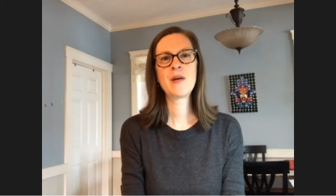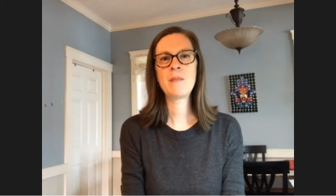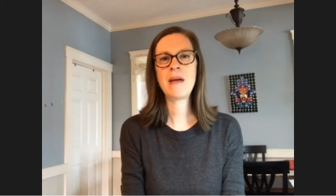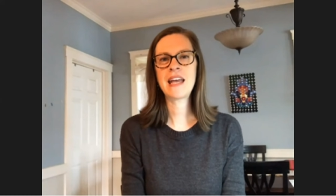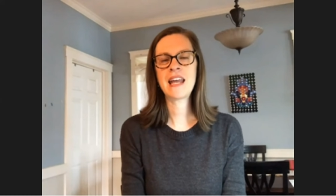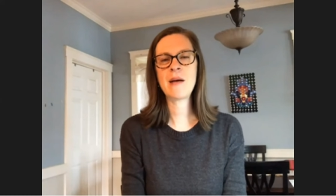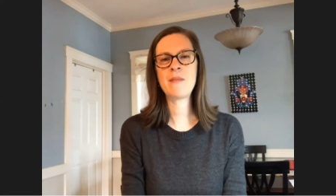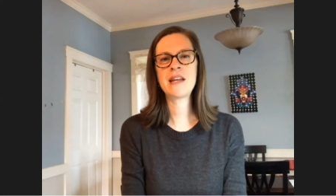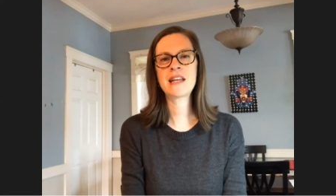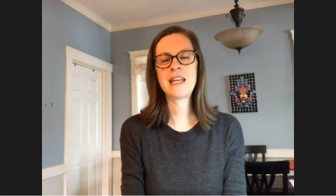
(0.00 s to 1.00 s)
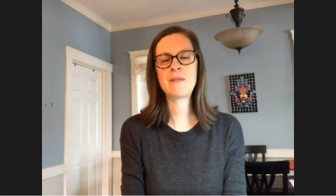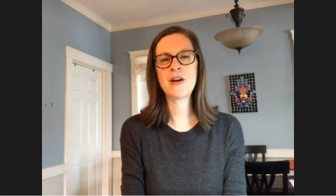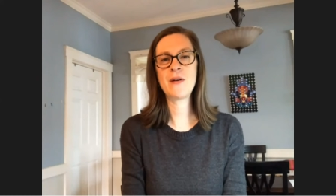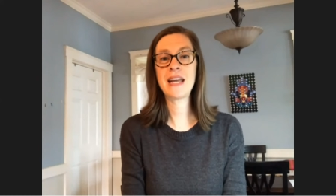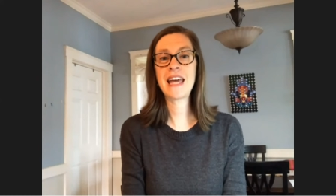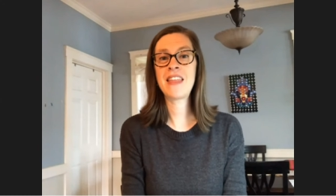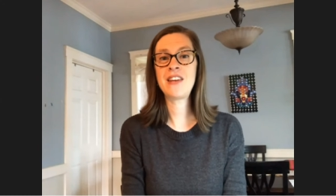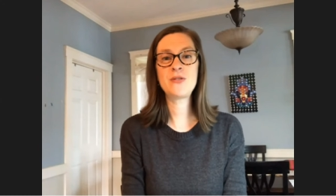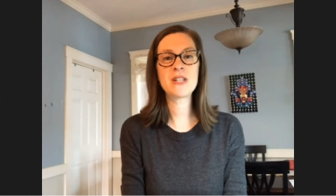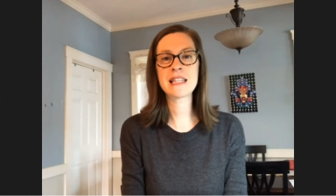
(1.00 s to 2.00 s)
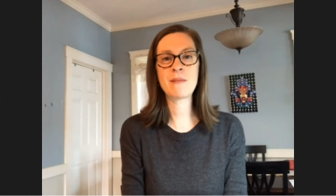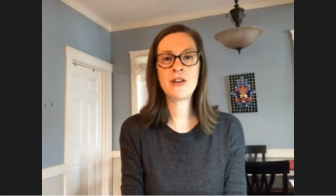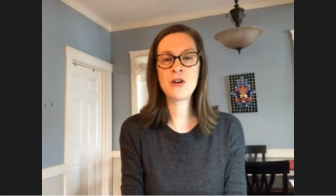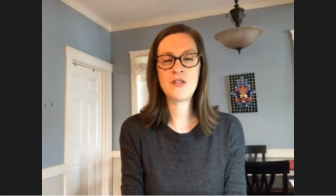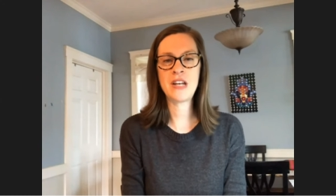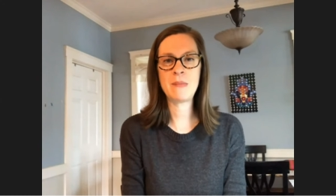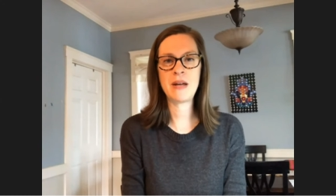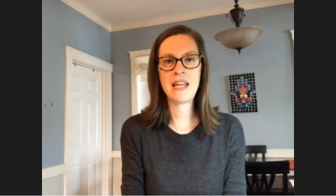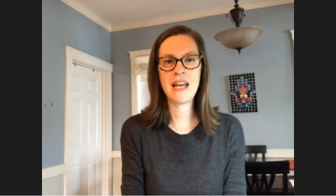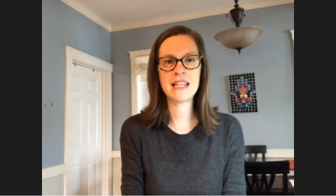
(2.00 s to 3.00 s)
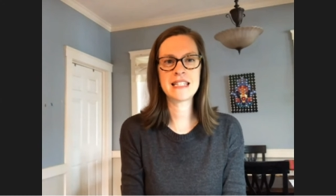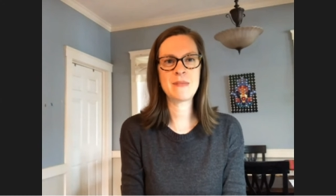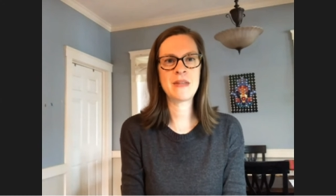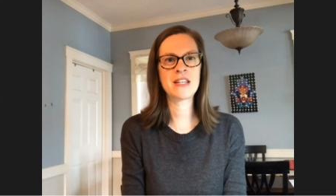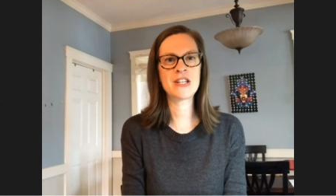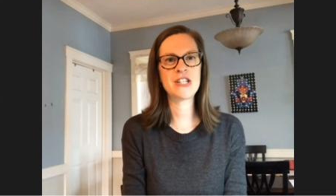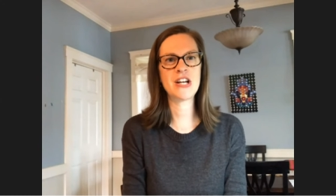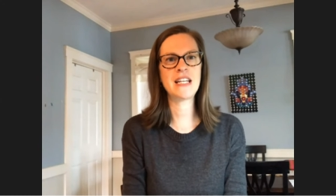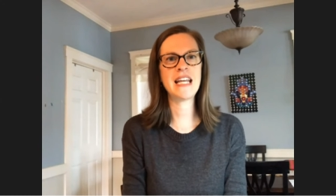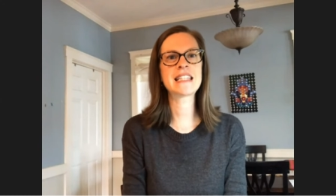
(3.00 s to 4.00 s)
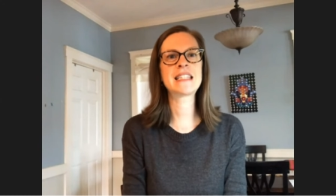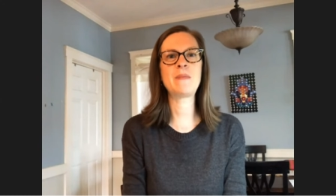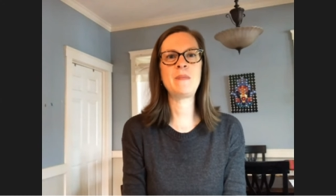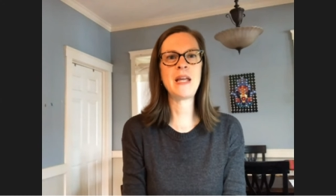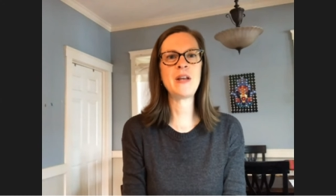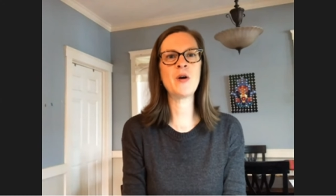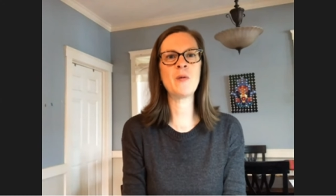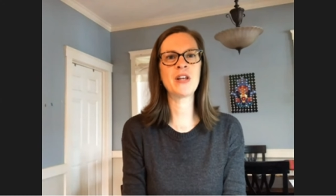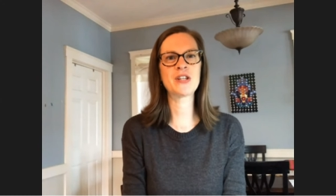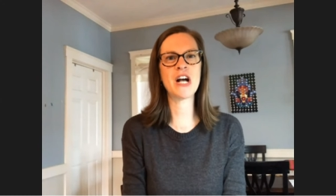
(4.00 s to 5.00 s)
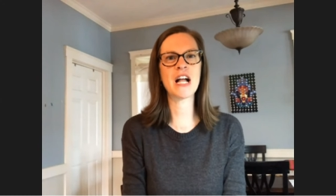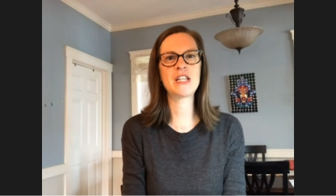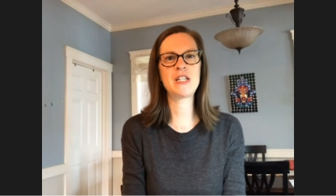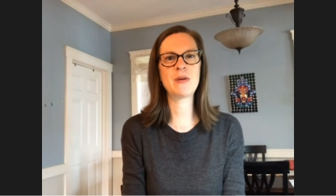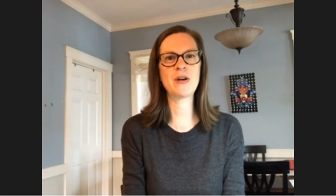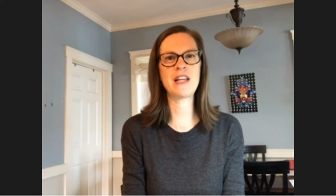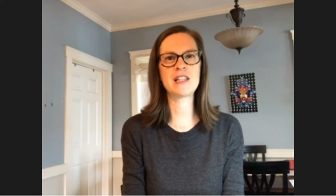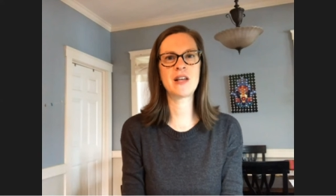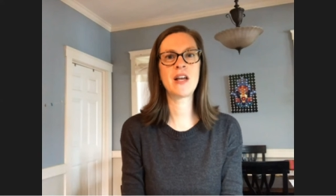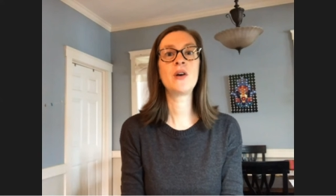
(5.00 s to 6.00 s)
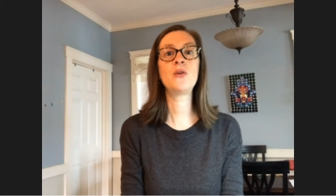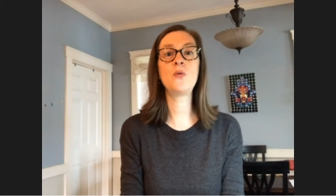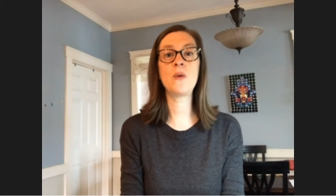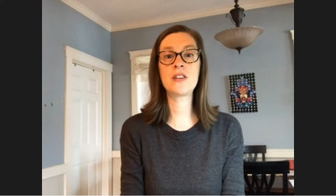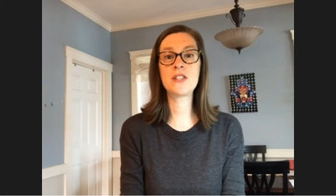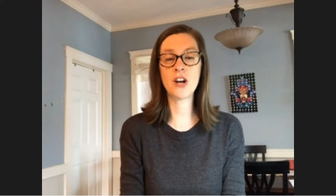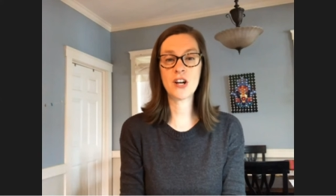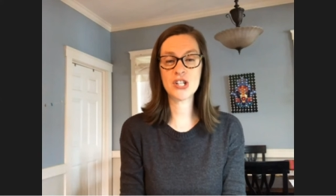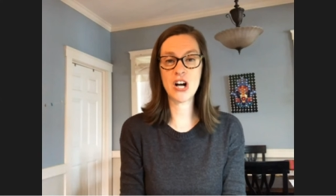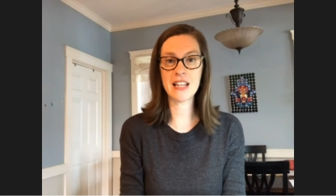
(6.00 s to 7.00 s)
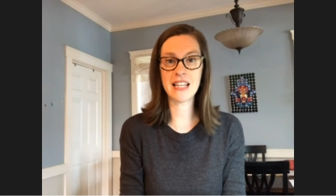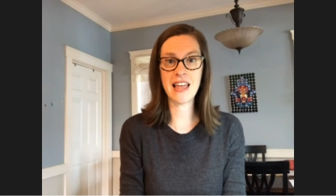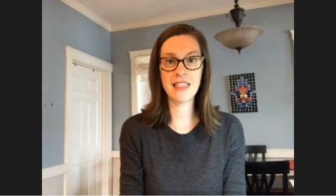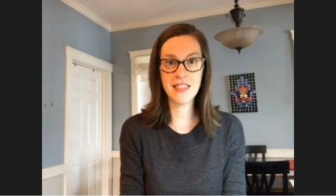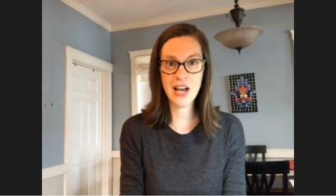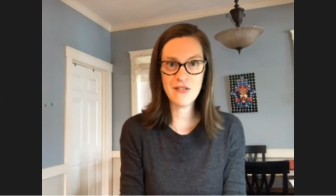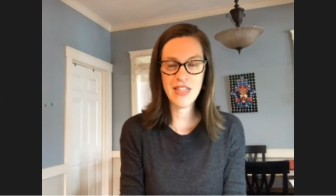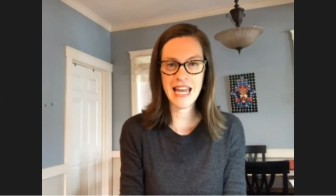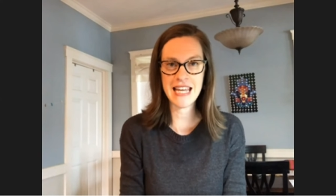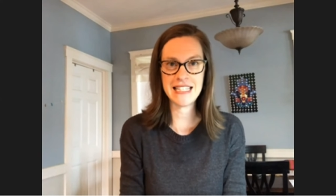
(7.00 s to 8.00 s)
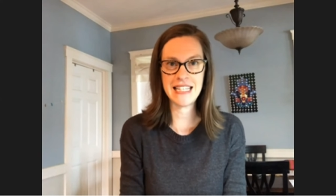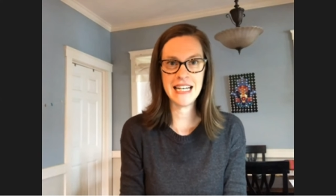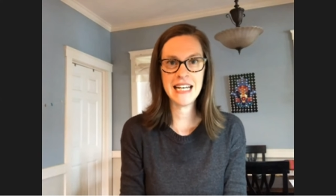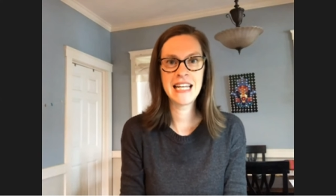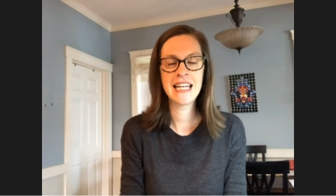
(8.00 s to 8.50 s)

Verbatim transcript: Megan, I'm going to keep going and then you just let me know if anybody has something to share. Yes, the beet oatmeal chocolate chip cookies, ooh, with dark chocolate. I love that idea.